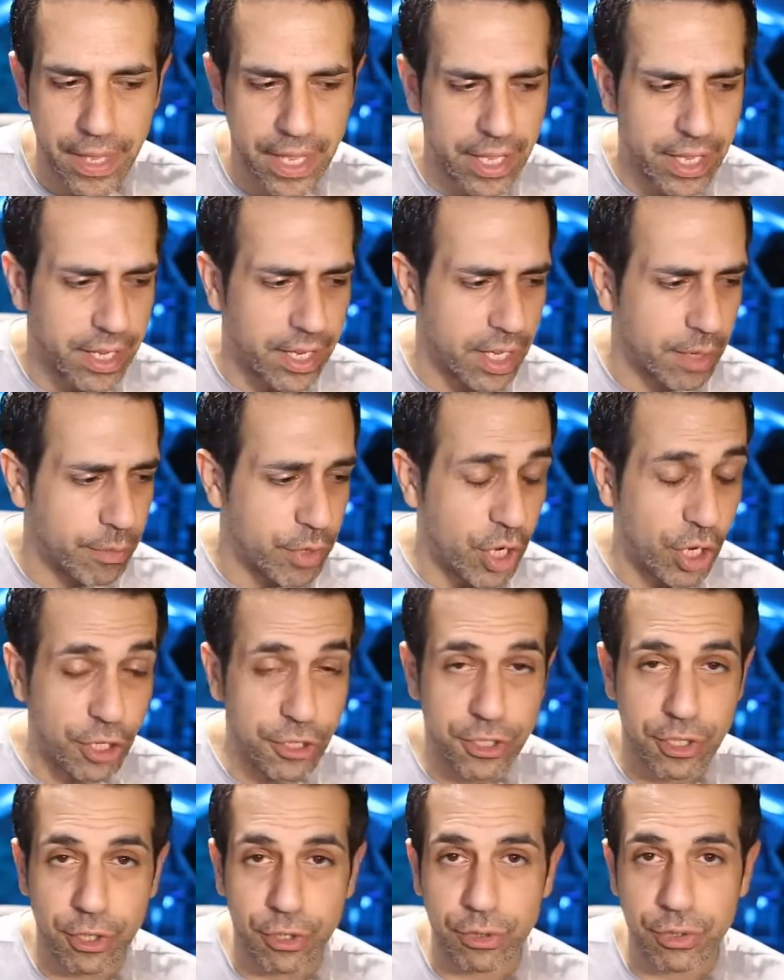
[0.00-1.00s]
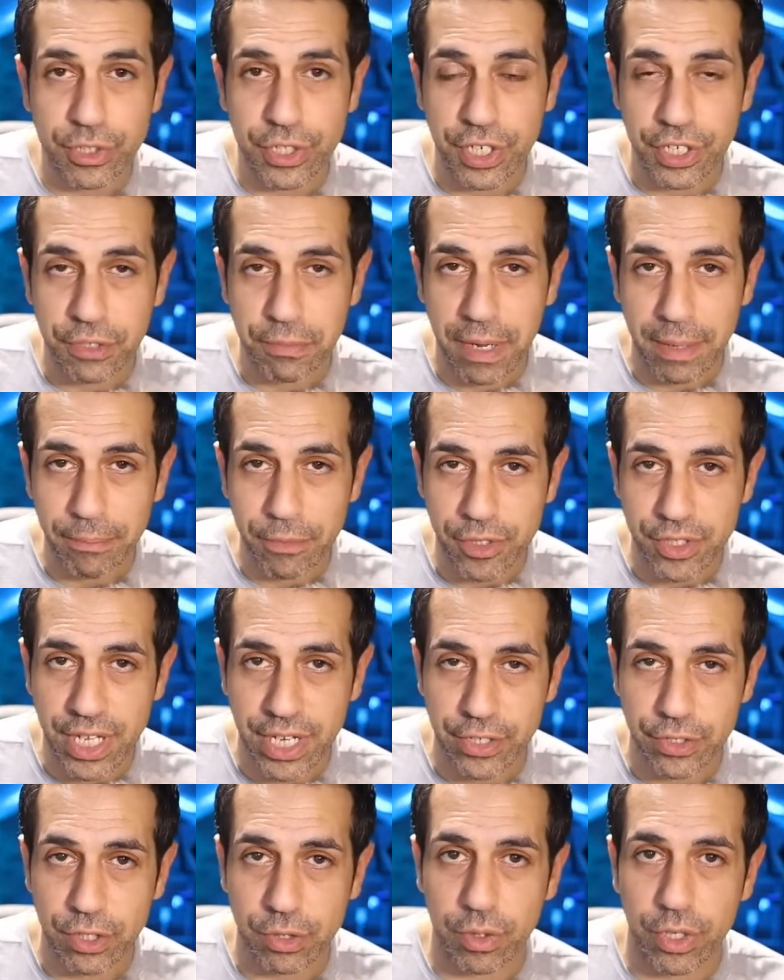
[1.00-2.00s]
And we also teach members how to
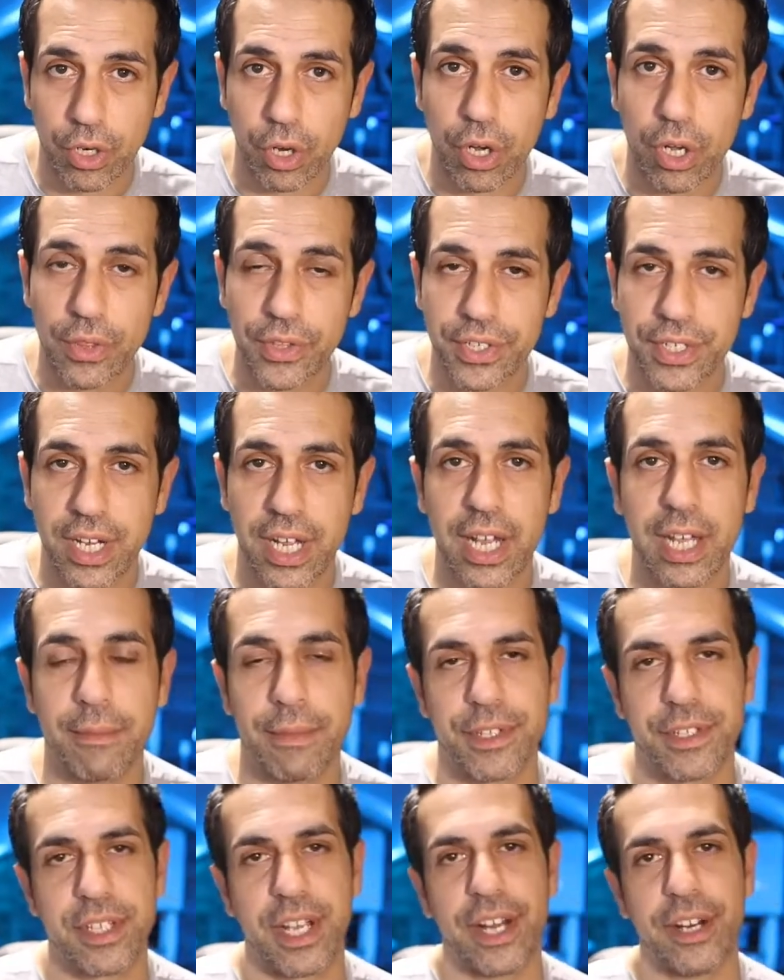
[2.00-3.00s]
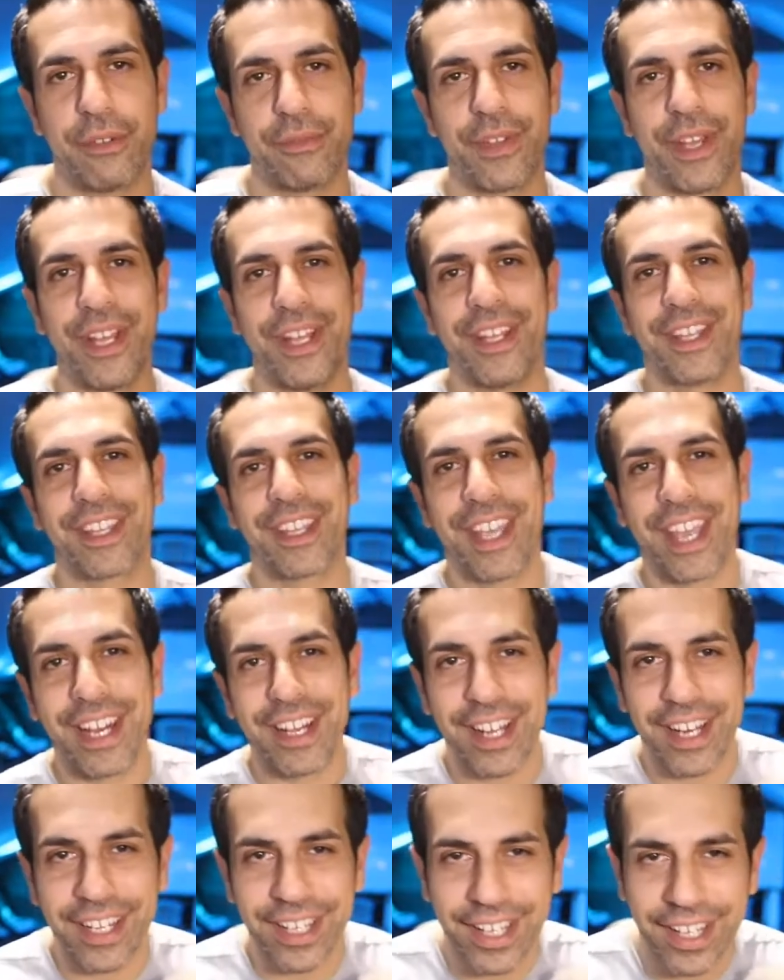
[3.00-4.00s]
do it all the time inside of
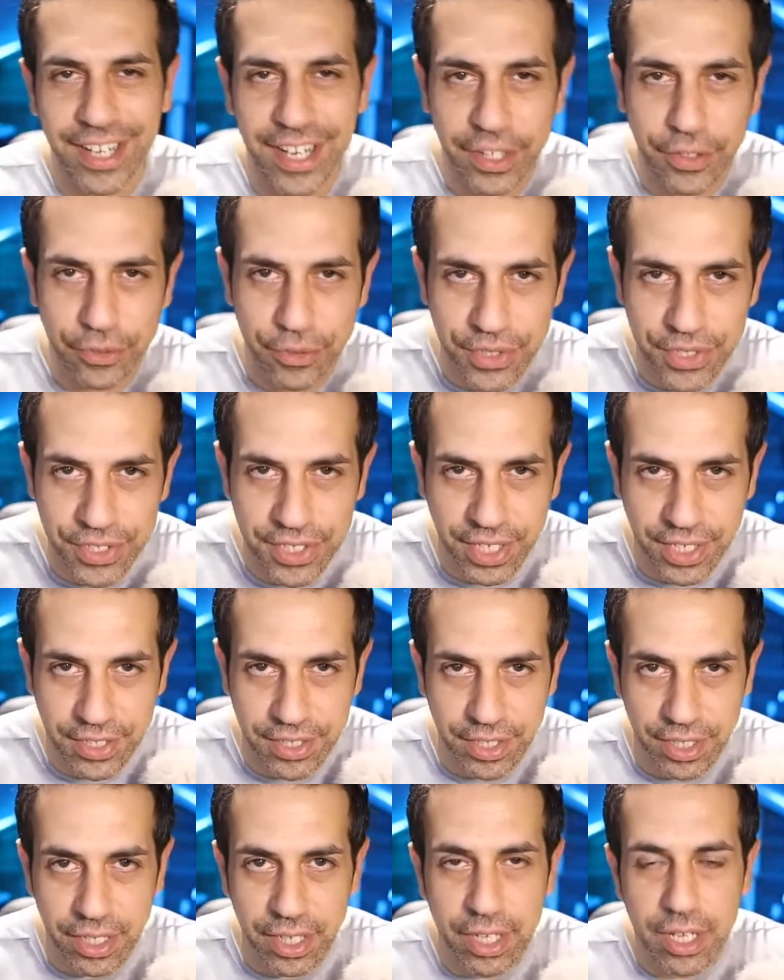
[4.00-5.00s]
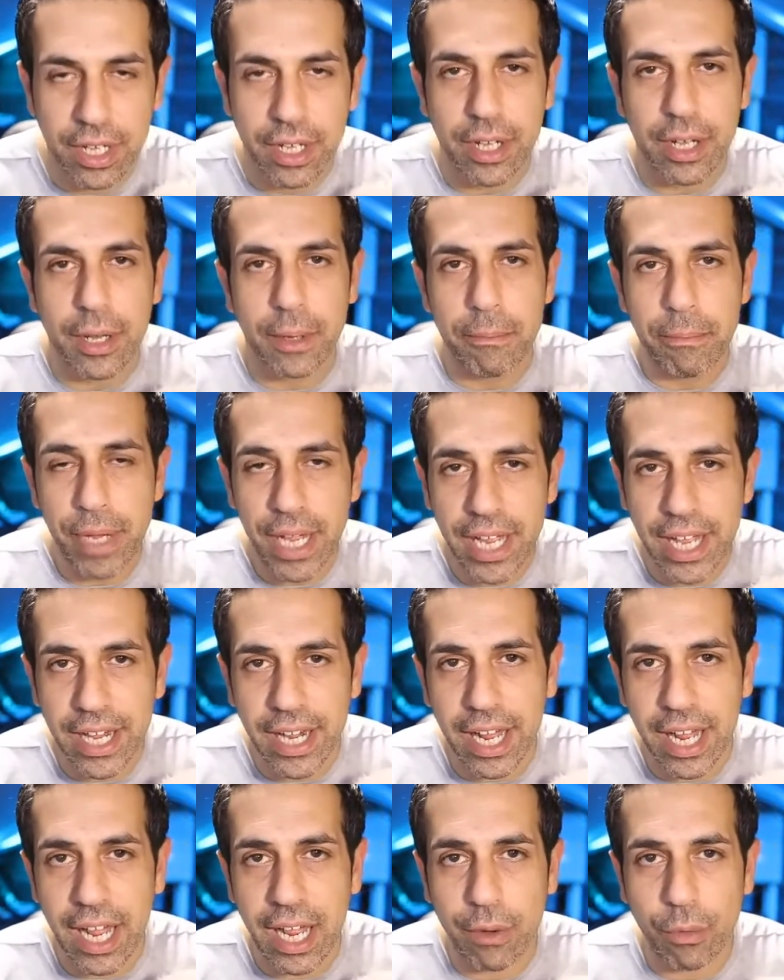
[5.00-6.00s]
Canine Connect 360. But
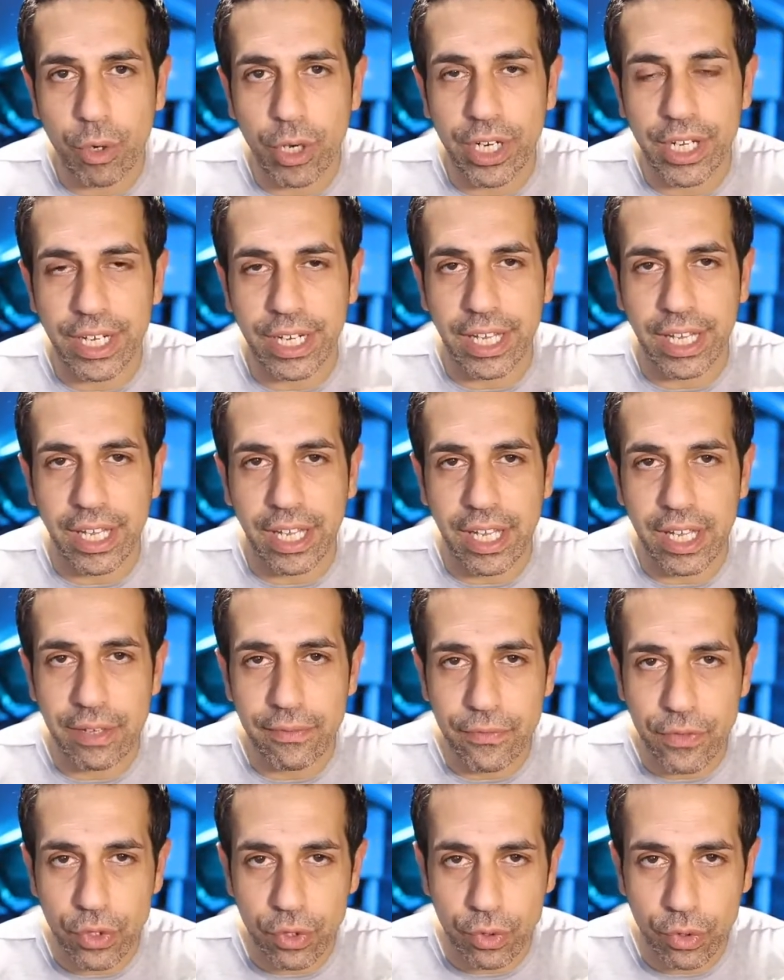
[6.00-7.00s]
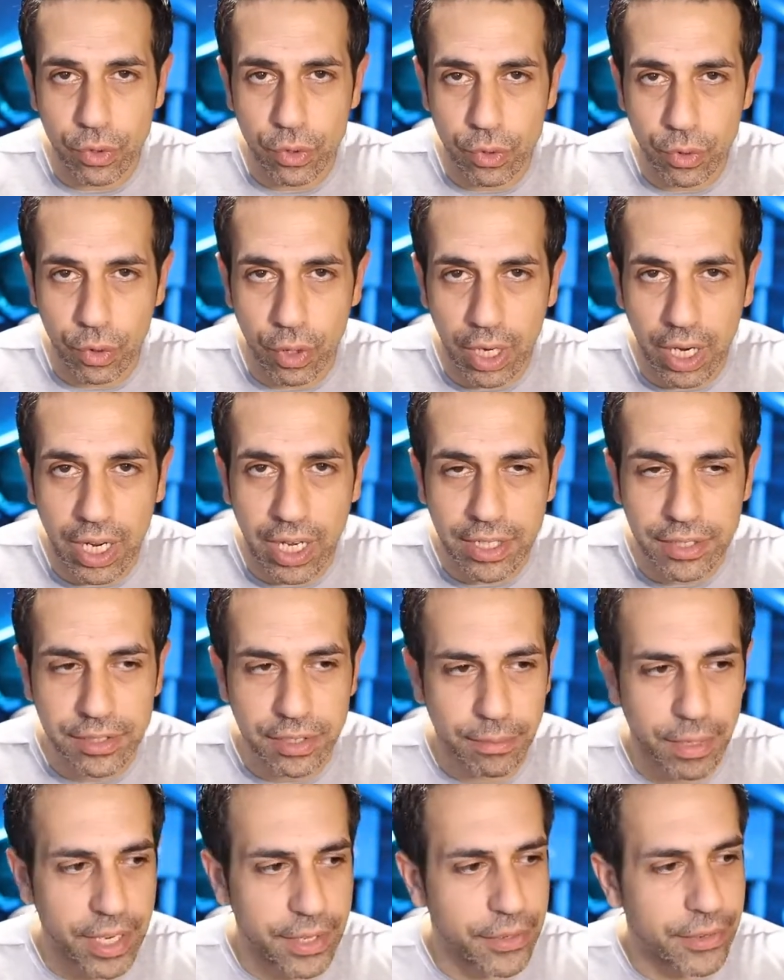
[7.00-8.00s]
I want to give you
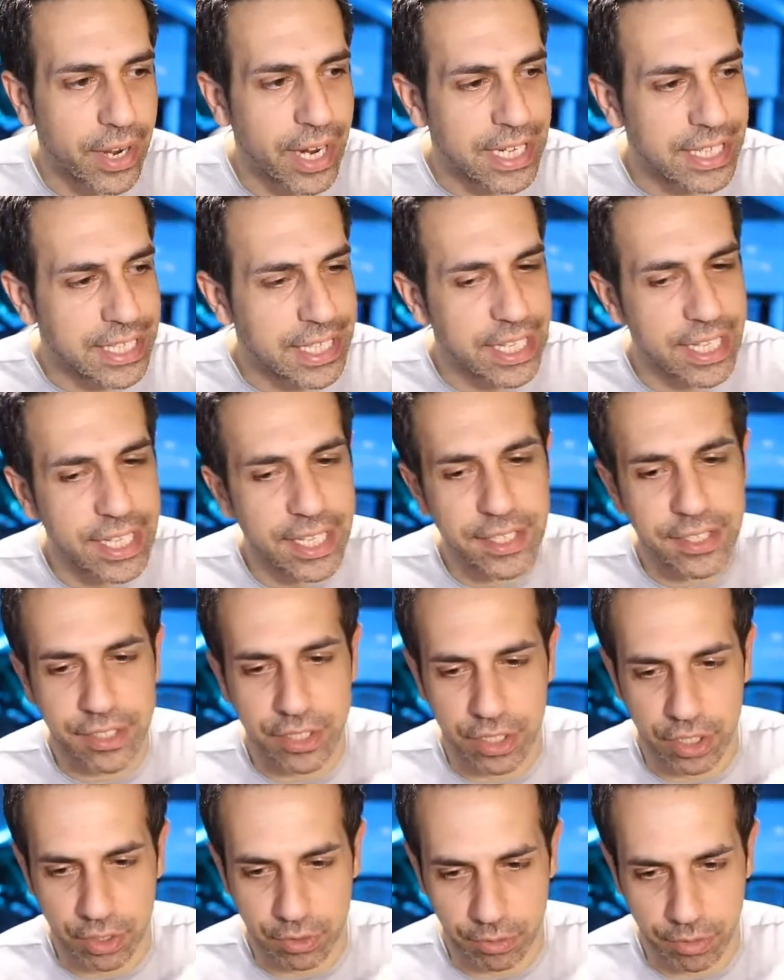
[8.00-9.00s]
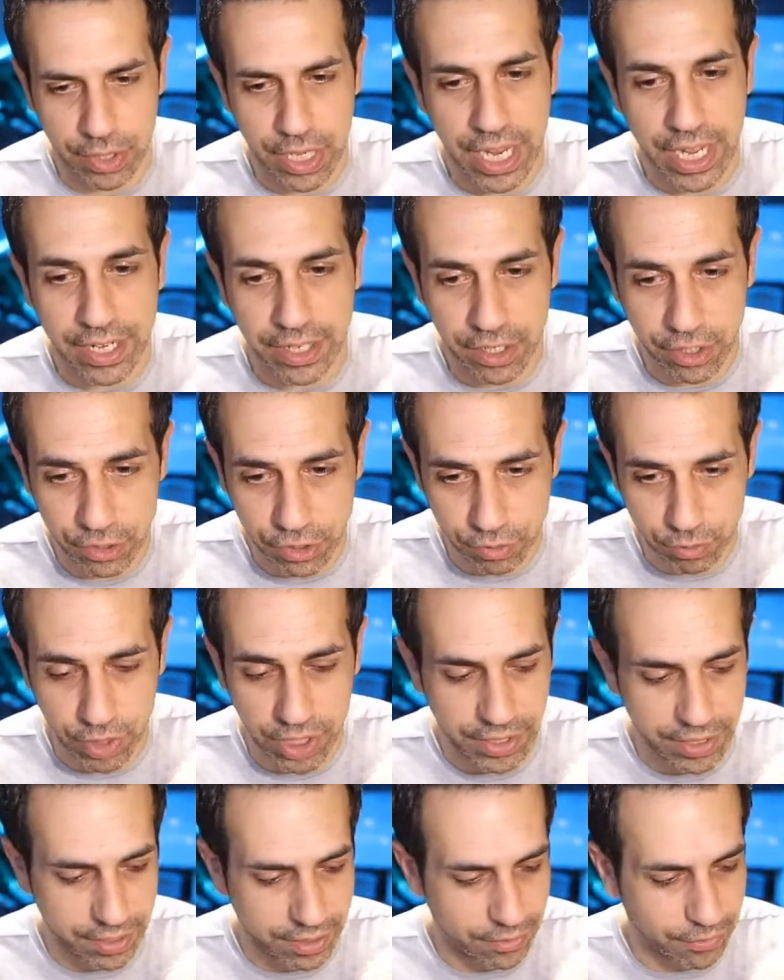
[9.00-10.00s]
some other ideas here. And here's
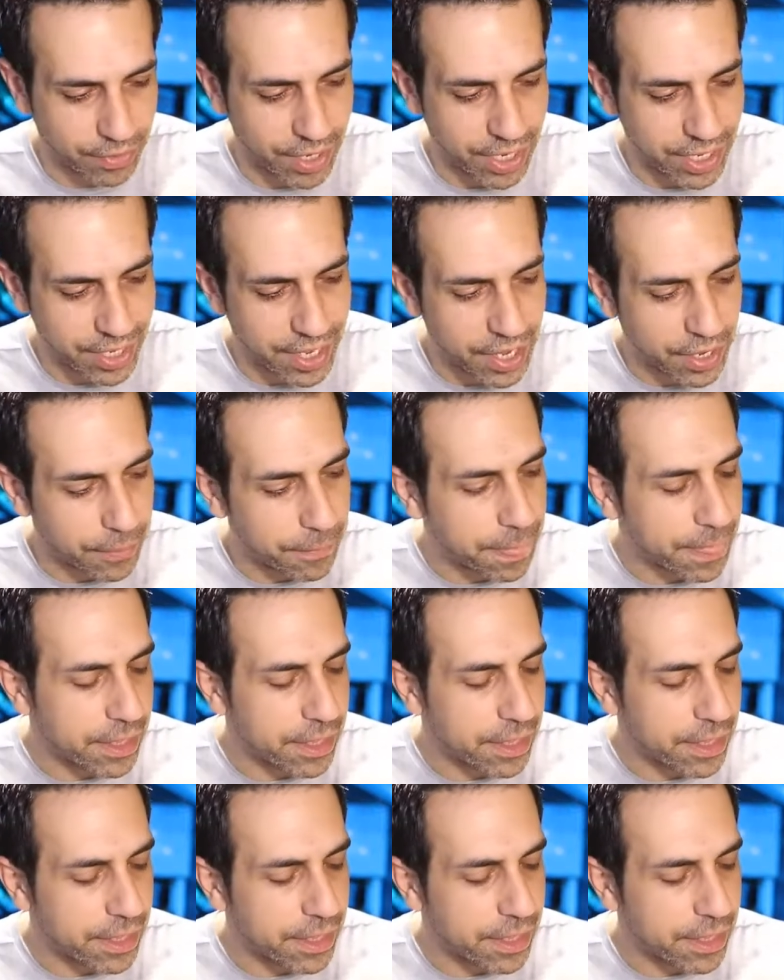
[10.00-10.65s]
one right now.